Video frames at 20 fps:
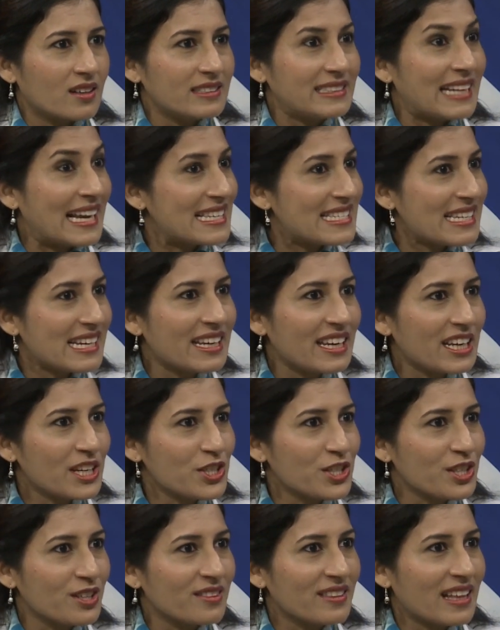
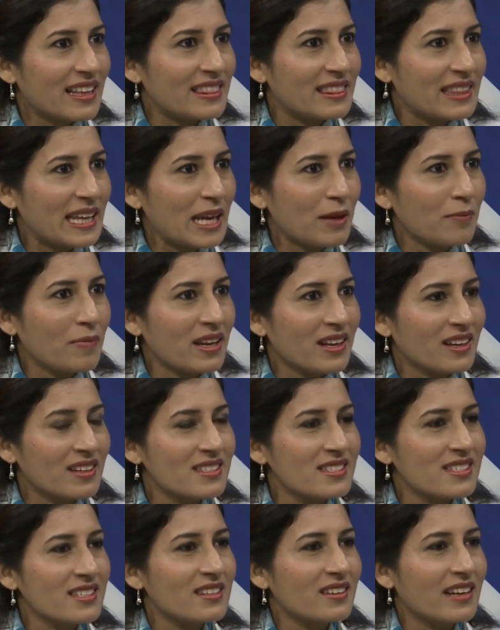designation that they may
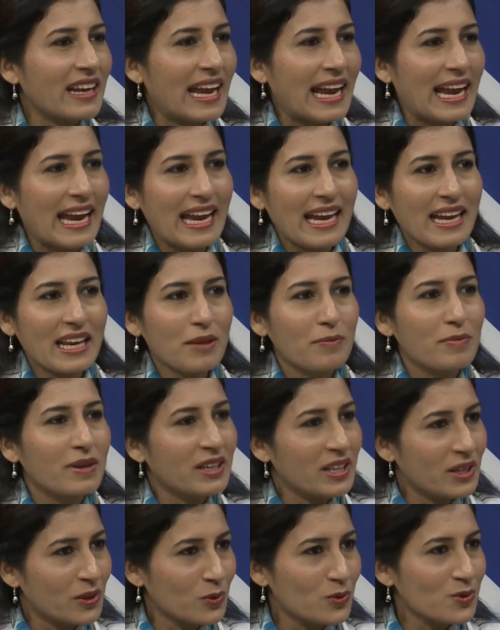consider
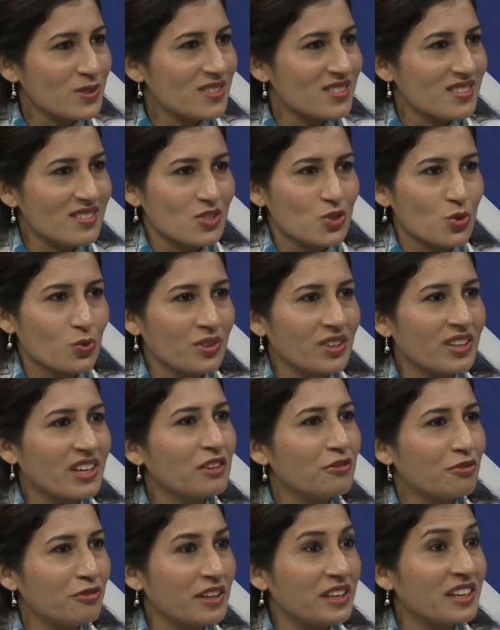anybody who's junior
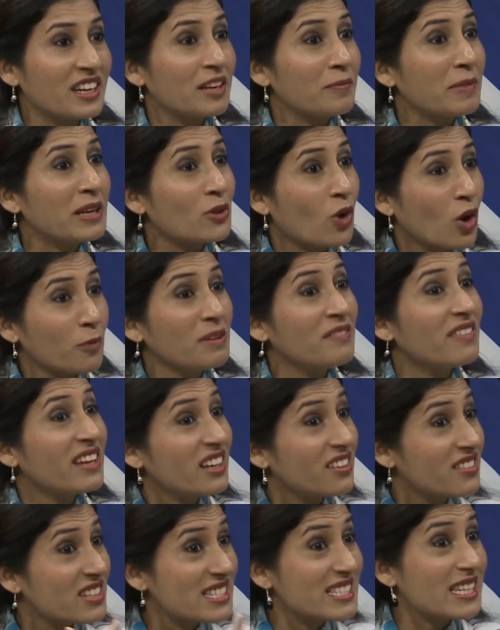inferior and may not be very
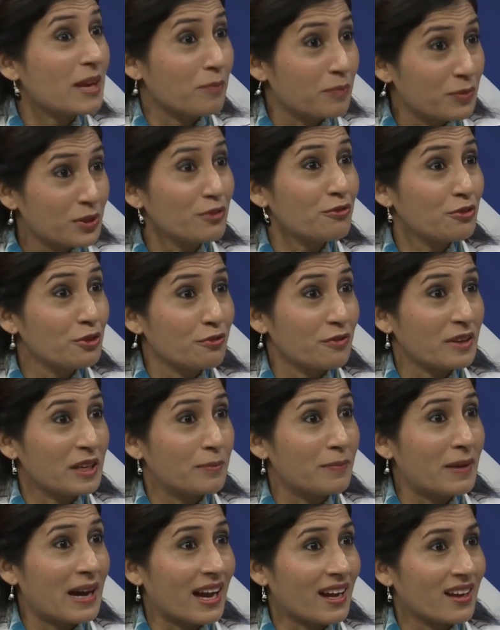receptive to
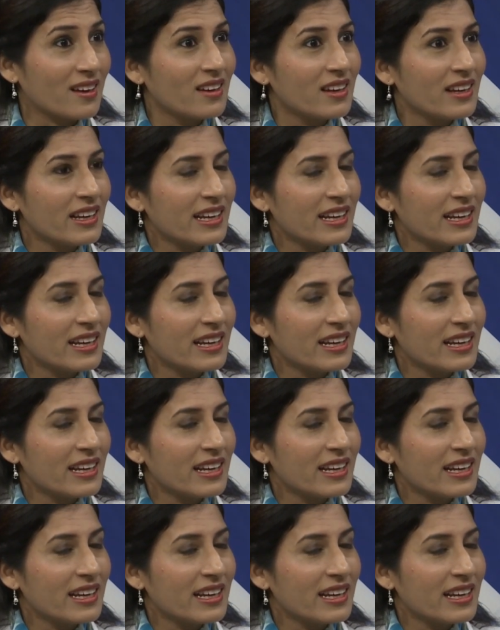feedback.